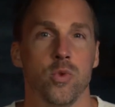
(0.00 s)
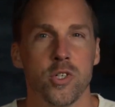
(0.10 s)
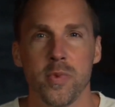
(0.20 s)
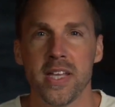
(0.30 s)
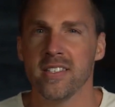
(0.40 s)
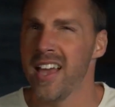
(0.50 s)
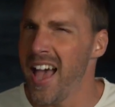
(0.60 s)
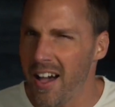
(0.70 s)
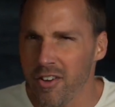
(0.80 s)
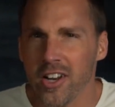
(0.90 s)
which means
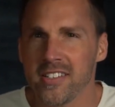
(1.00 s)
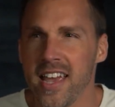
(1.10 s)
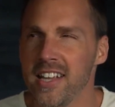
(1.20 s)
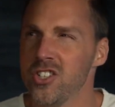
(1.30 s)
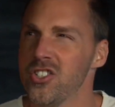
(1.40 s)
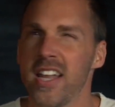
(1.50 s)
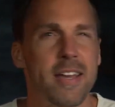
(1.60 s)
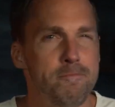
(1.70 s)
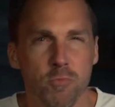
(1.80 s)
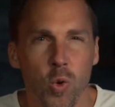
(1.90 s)
I've got to take just
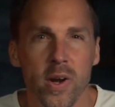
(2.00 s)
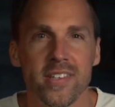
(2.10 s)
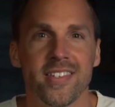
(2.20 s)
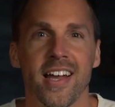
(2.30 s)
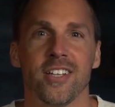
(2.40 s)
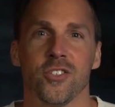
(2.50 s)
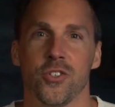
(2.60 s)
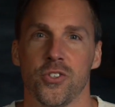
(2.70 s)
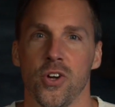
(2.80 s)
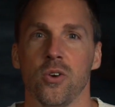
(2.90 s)
like 20 seconds
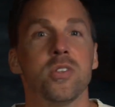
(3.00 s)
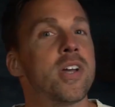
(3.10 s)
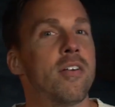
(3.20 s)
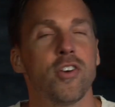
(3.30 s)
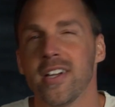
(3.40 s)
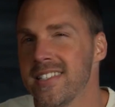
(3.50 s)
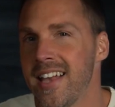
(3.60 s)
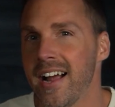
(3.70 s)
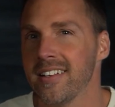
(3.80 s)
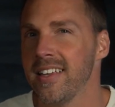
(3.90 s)
or so to cover
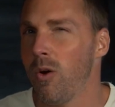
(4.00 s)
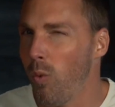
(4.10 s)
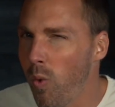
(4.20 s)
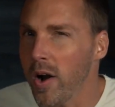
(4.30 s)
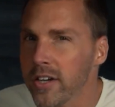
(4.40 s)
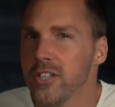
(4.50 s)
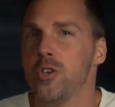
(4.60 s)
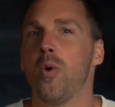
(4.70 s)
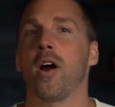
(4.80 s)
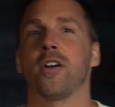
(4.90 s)
exactly what a
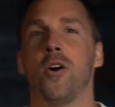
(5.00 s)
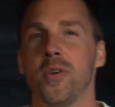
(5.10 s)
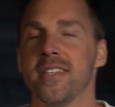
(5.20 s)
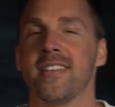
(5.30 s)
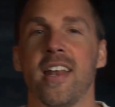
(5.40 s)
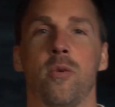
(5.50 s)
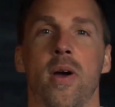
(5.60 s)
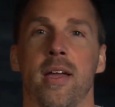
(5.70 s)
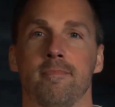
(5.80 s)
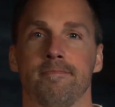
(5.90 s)
QR code is
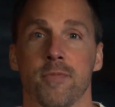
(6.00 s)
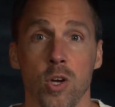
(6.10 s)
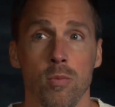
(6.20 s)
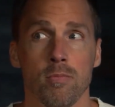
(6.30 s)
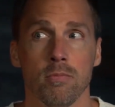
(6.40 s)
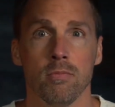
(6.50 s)
anyway. So,